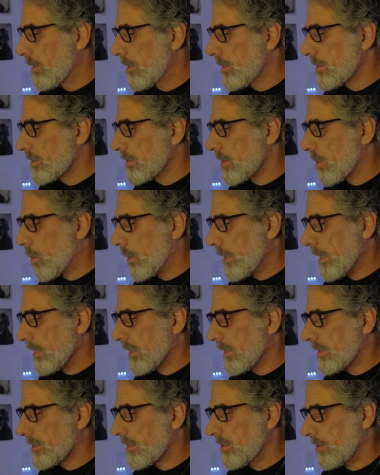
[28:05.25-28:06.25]
So what I'd
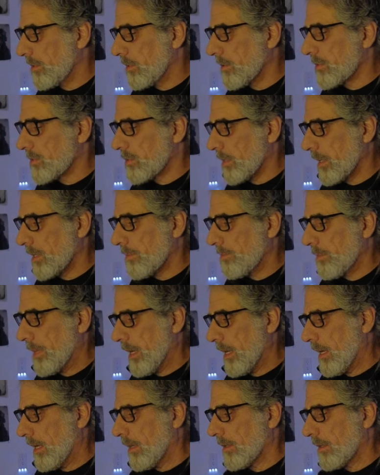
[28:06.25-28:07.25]
like to do is try to
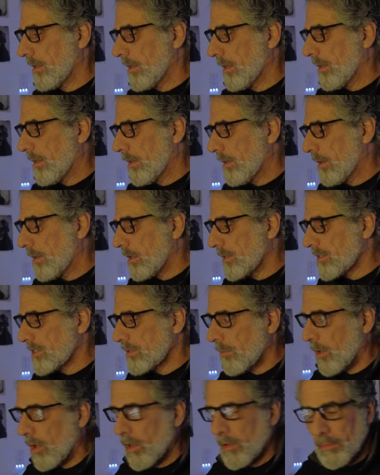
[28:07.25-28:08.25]
paint a
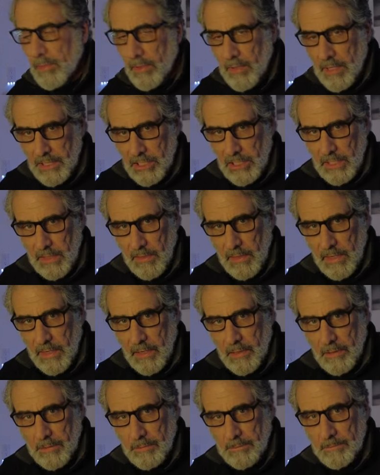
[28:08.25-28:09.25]
small brush in
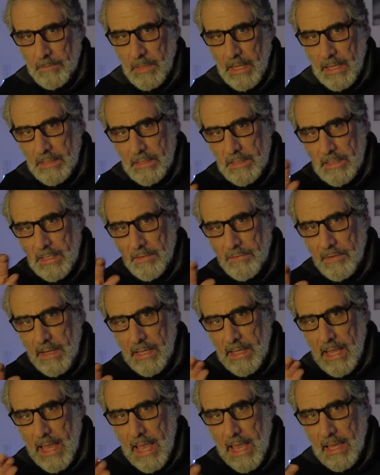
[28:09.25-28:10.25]
there and see if I
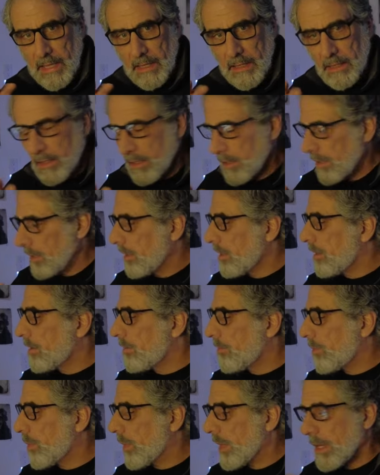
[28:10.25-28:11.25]
can't
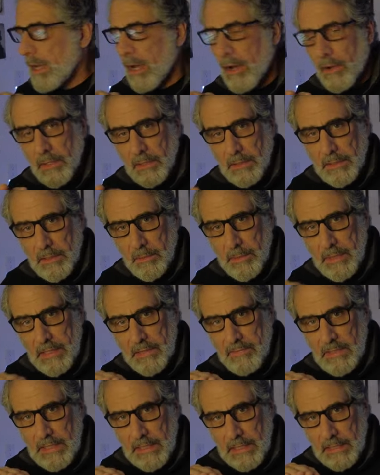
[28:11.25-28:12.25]
bring out a little bit
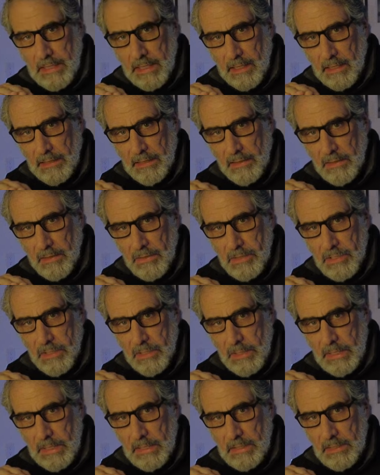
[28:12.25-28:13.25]
of detail in those
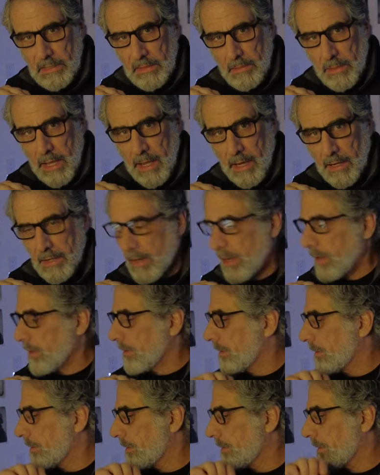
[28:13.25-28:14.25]
trees in the background.
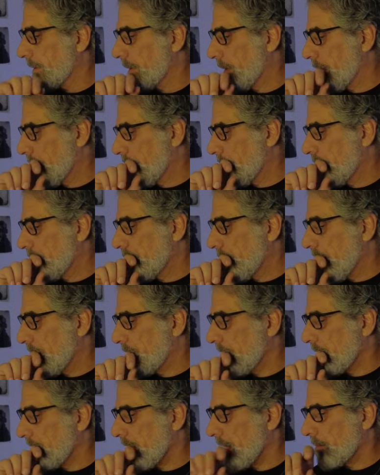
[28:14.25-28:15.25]
I
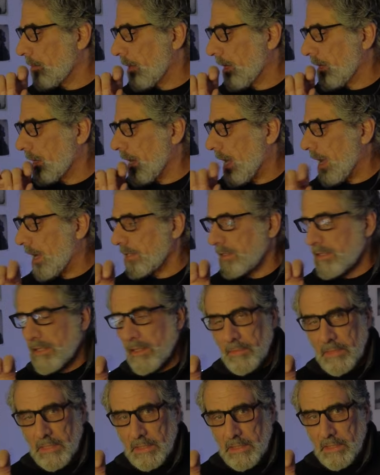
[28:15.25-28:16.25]
think that might add
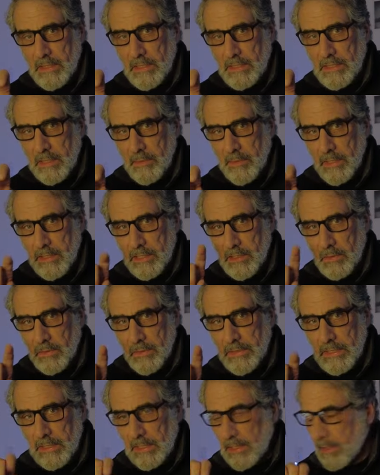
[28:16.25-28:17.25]
something to this image, and we'll
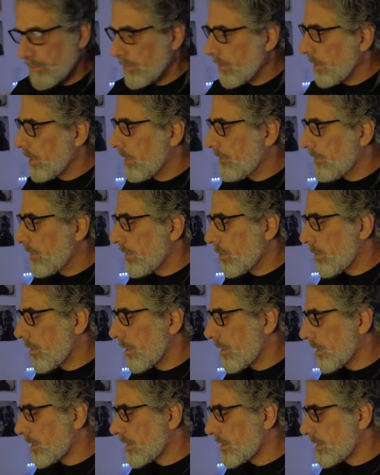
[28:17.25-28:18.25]
see if it
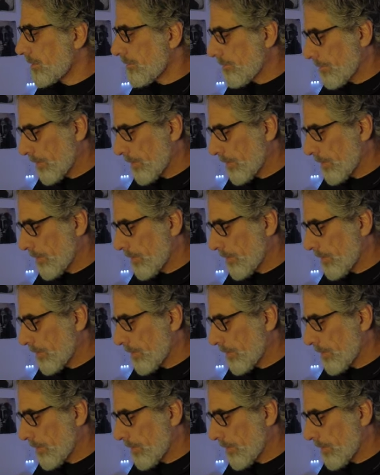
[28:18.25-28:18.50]
works.